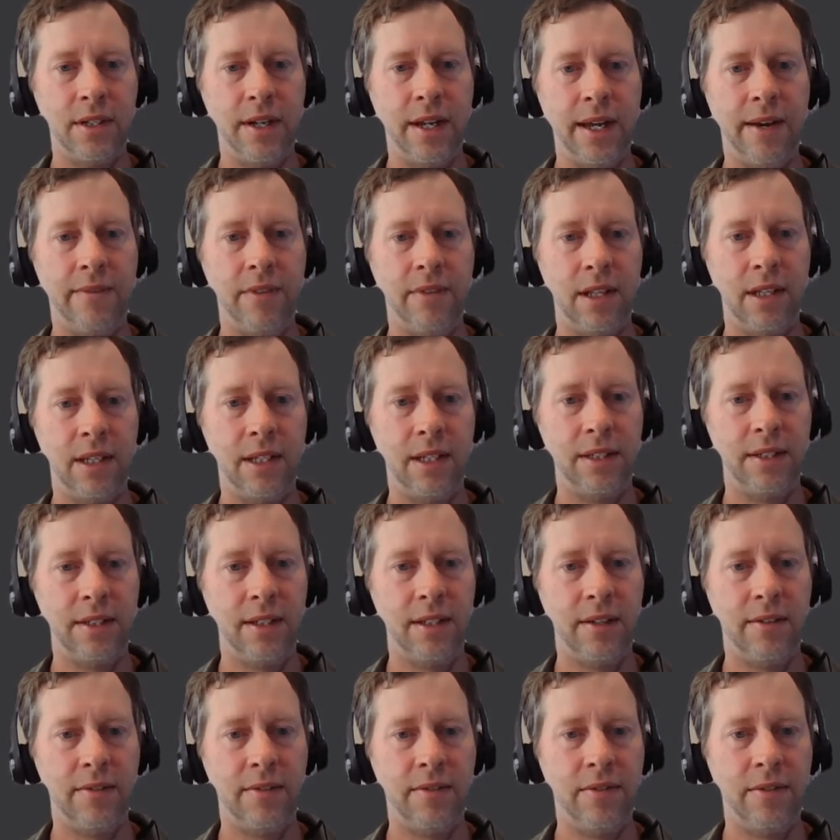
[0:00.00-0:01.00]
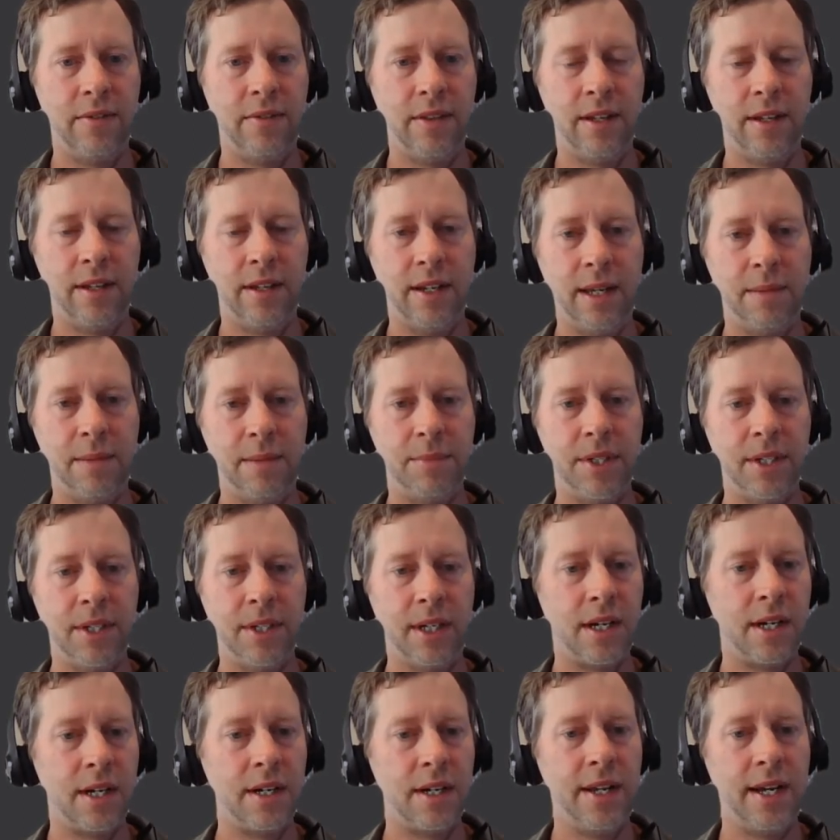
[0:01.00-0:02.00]
I have the list of the names and
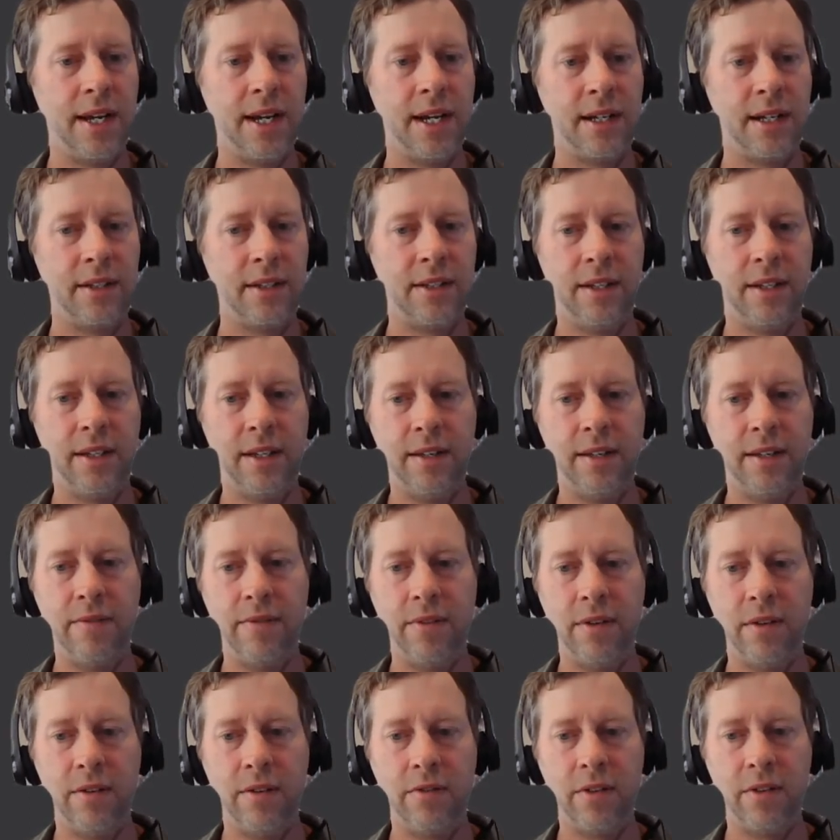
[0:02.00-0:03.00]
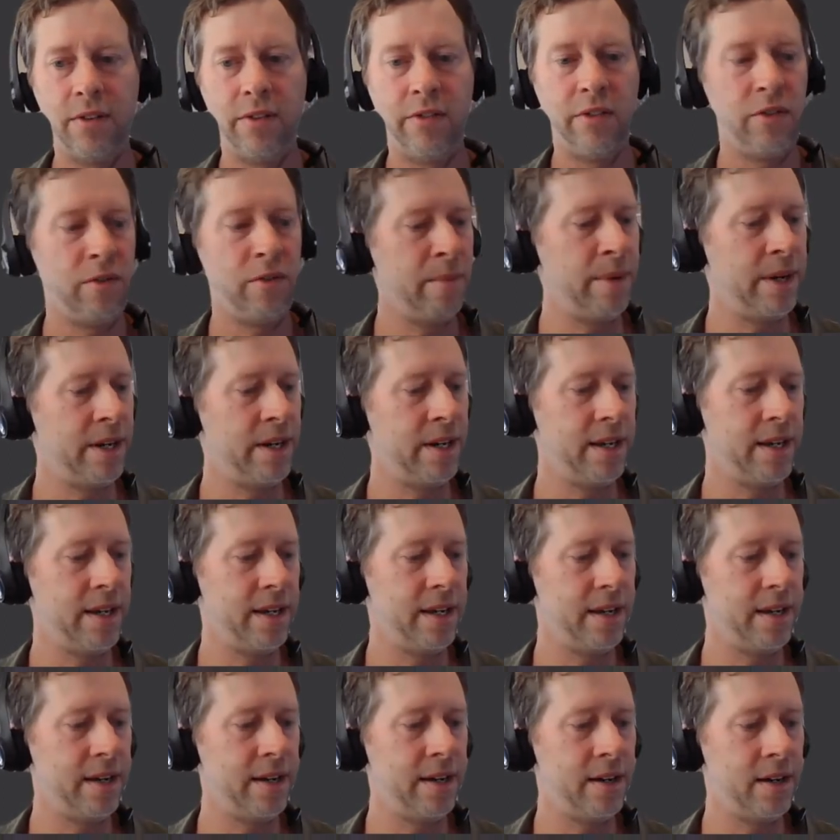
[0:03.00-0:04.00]
contact info for everybody
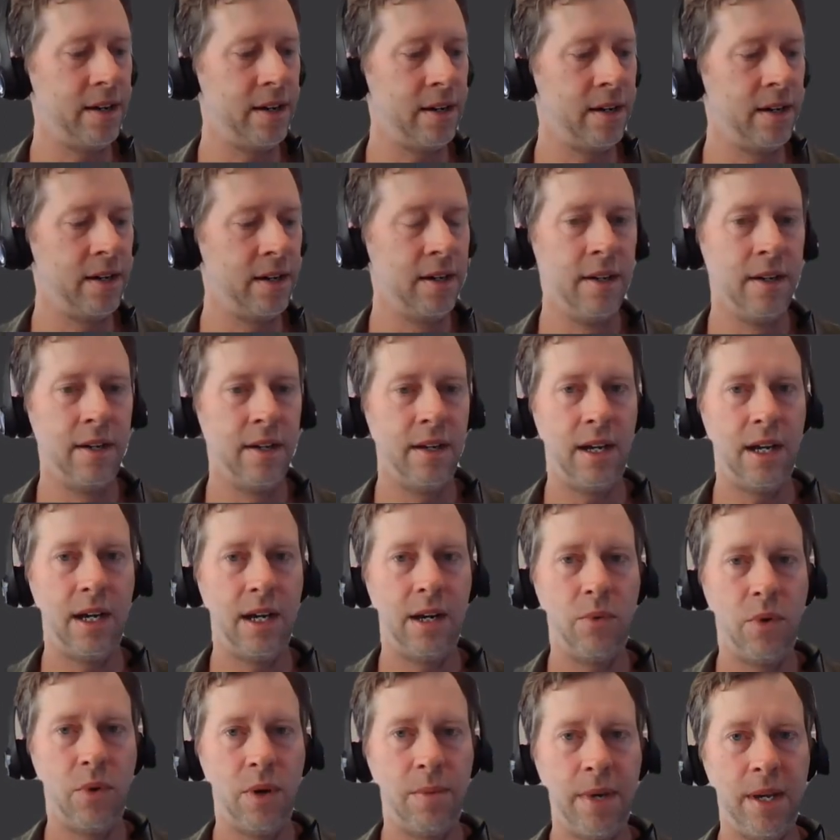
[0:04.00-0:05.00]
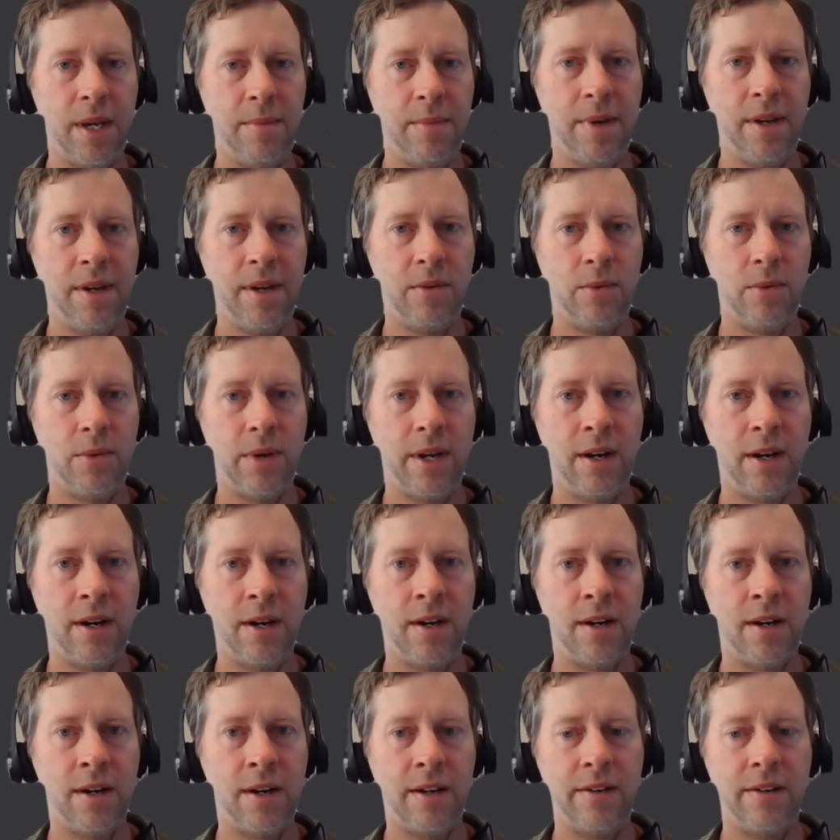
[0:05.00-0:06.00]
here. We may be
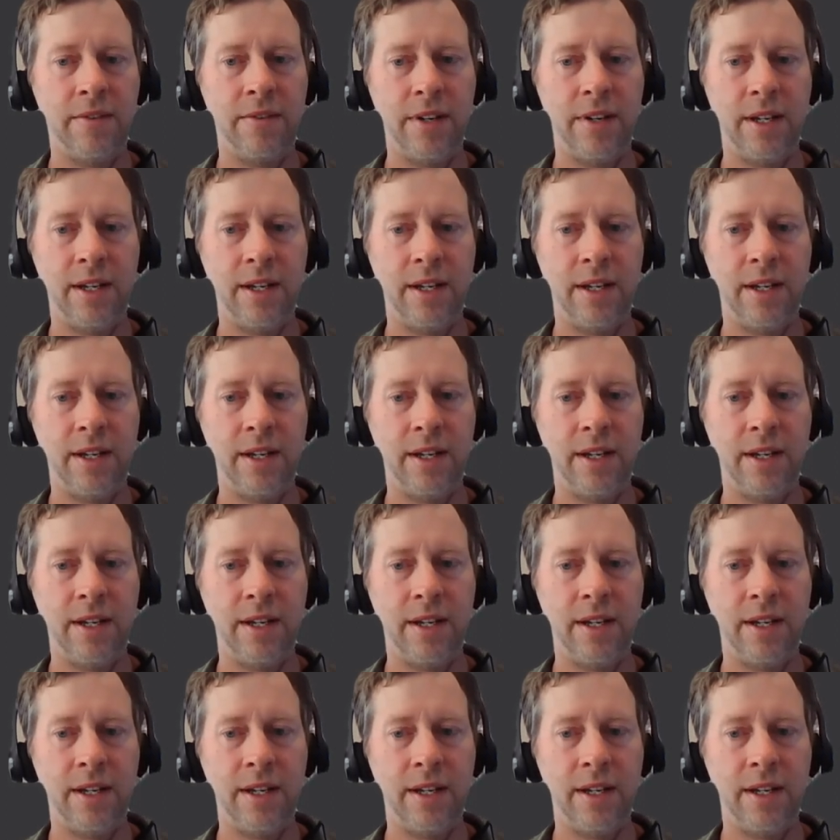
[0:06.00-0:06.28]
aware of